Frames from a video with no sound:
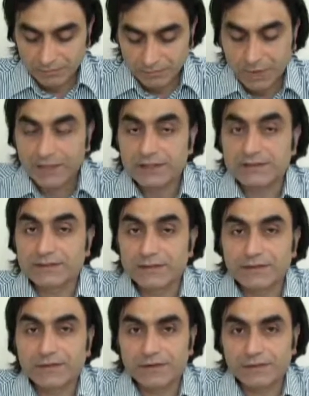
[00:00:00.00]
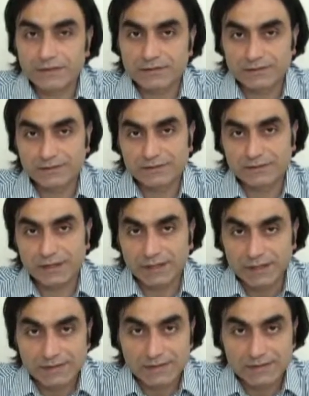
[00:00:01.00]
many different
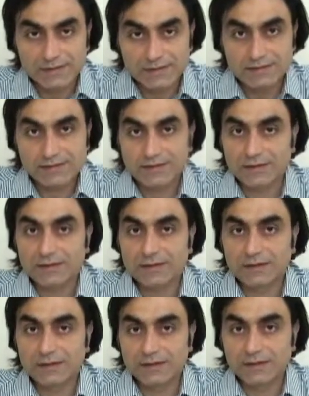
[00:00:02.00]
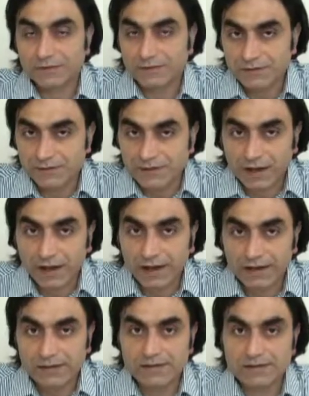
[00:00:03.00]
tastes, different
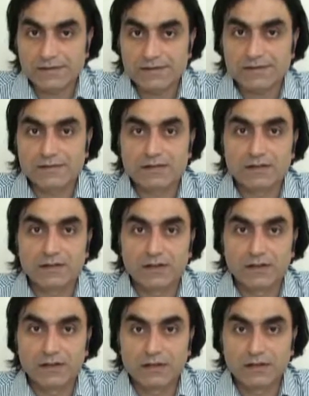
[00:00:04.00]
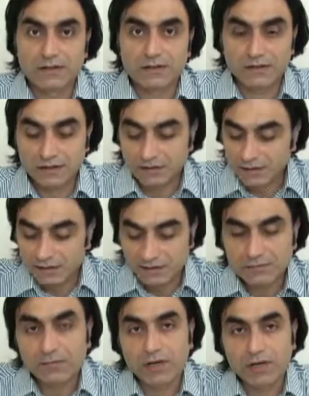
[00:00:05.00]
kinds
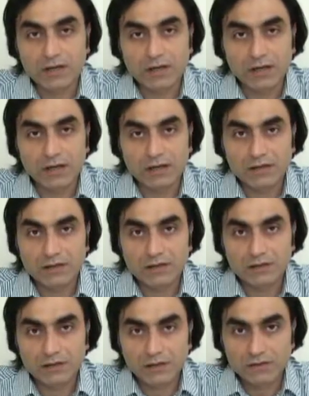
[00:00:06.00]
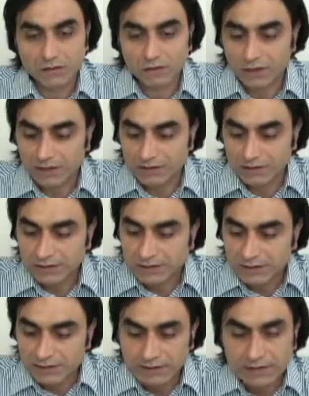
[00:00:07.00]
created by Allah. You are
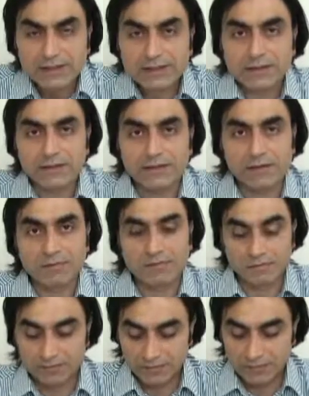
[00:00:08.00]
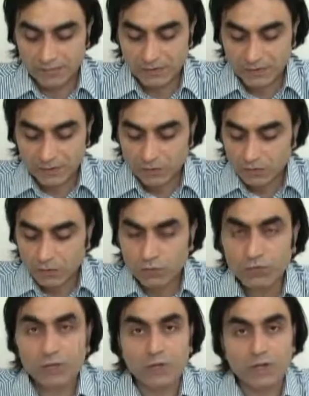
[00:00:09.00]
eating them.
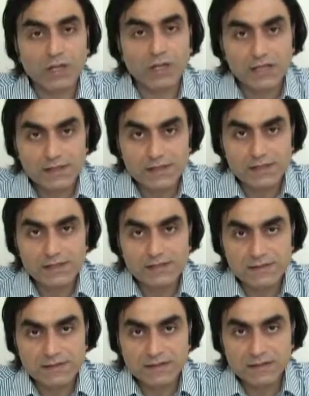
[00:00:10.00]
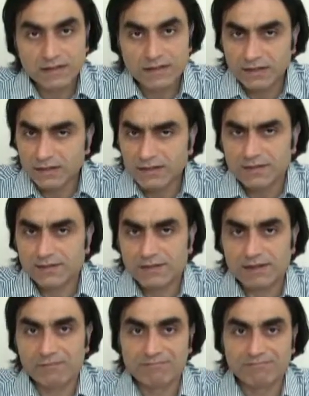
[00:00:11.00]
Kulu, Allah says, eat
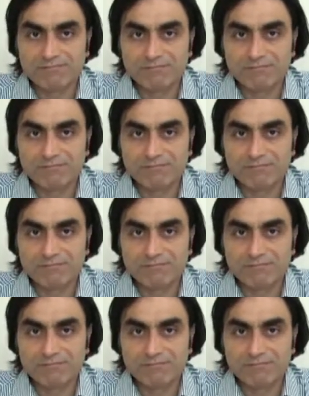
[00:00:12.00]
them.